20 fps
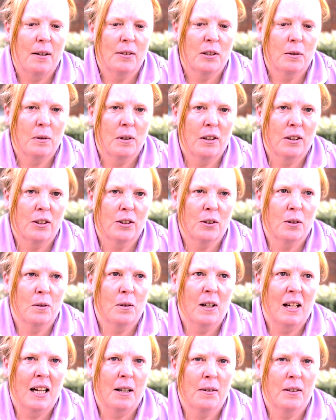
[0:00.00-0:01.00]
to work
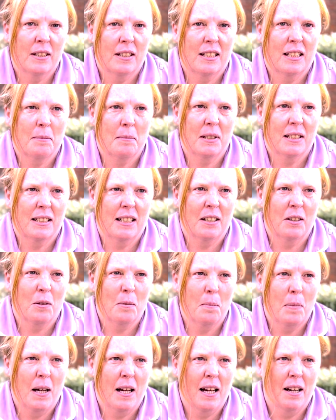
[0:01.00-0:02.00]
school hours as I'm a single
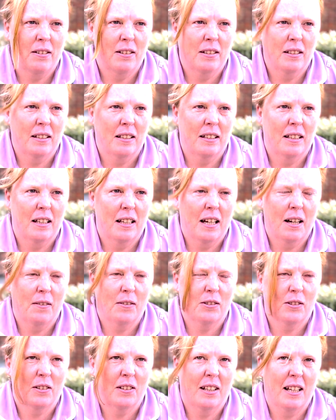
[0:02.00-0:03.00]
parent. I've
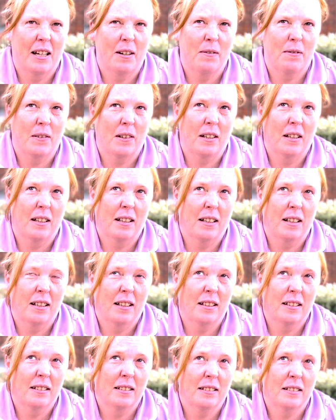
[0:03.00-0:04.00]
done that for
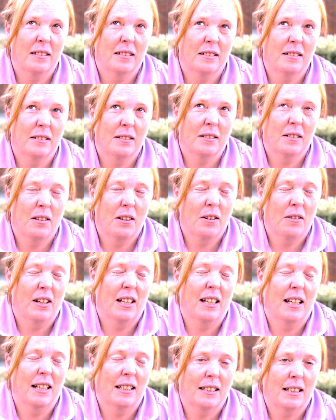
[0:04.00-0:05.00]
3
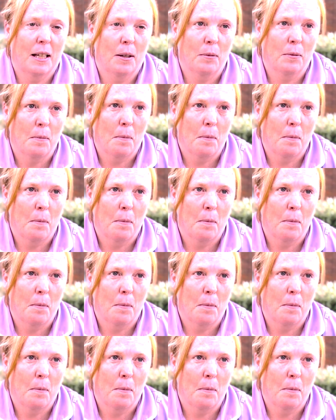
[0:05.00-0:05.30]
years now.